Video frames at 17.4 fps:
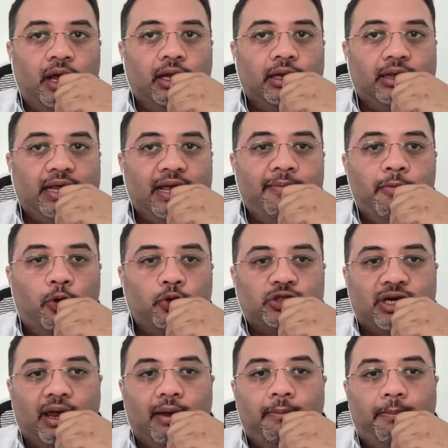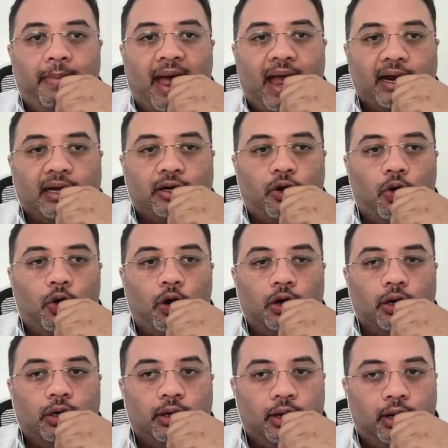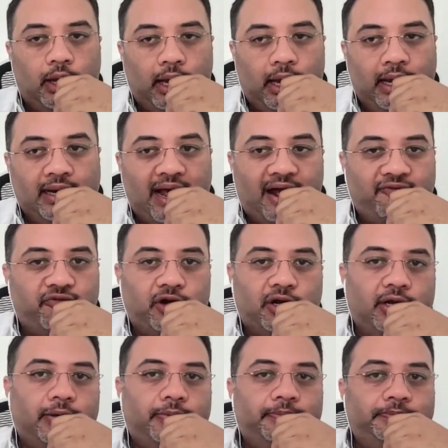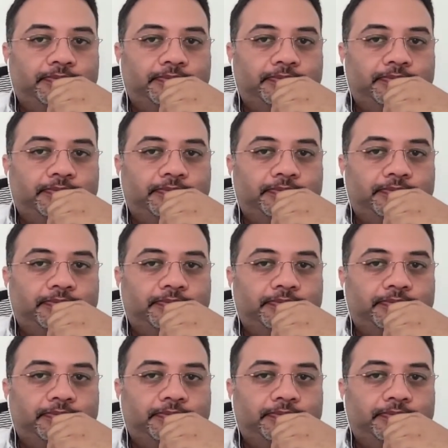the most impact on in Africa.